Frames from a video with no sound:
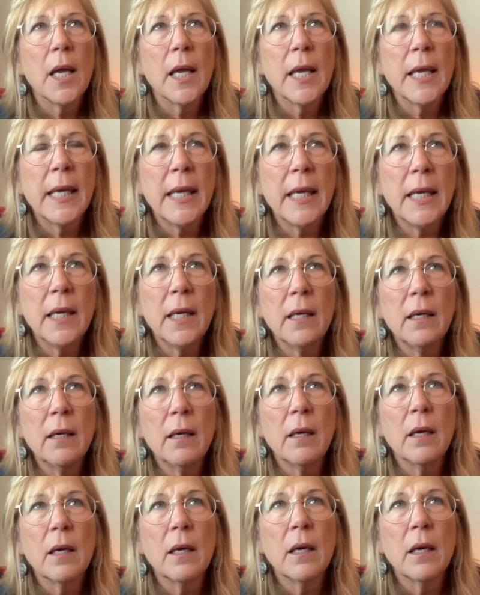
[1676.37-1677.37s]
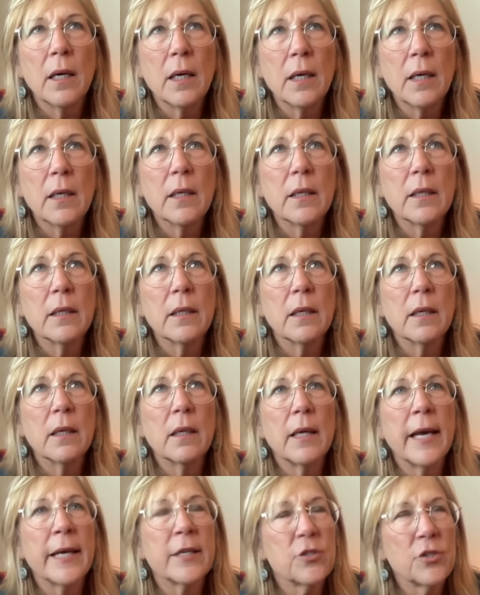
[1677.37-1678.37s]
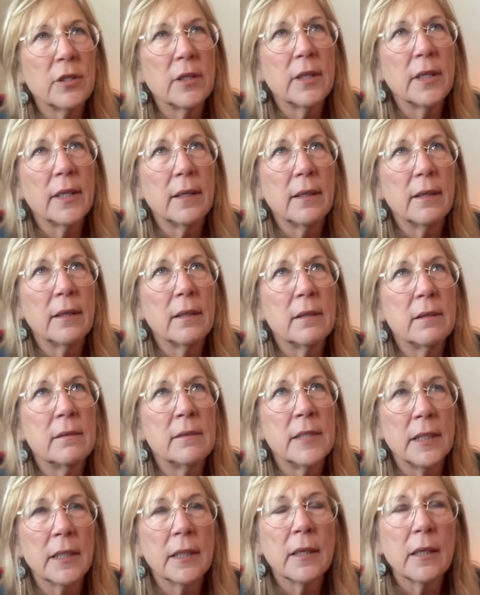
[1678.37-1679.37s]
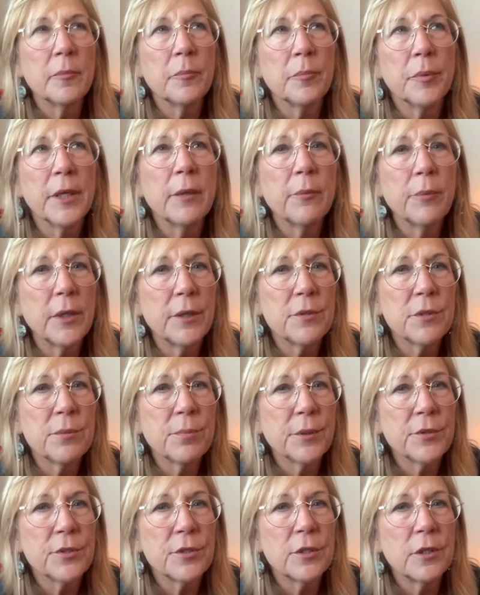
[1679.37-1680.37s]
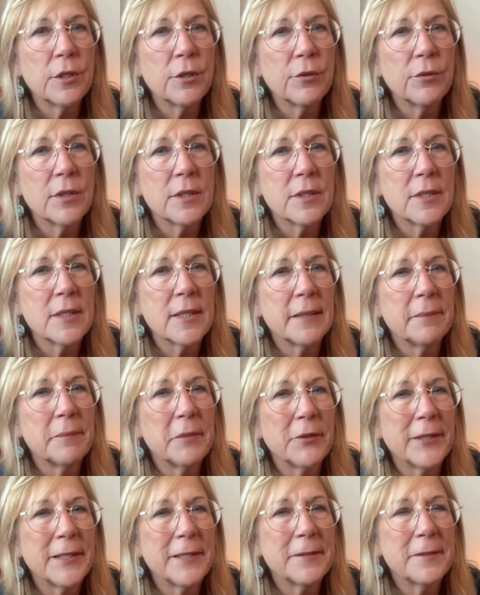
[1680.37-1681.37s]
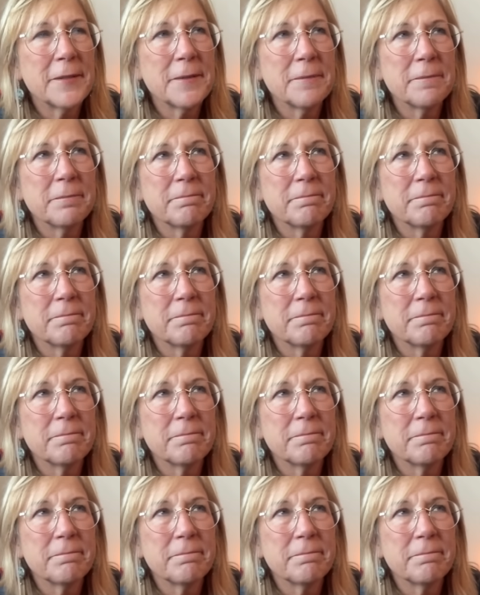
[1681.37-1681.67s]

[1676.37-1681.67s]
He actually didn't complete what he was supposed to do this time around.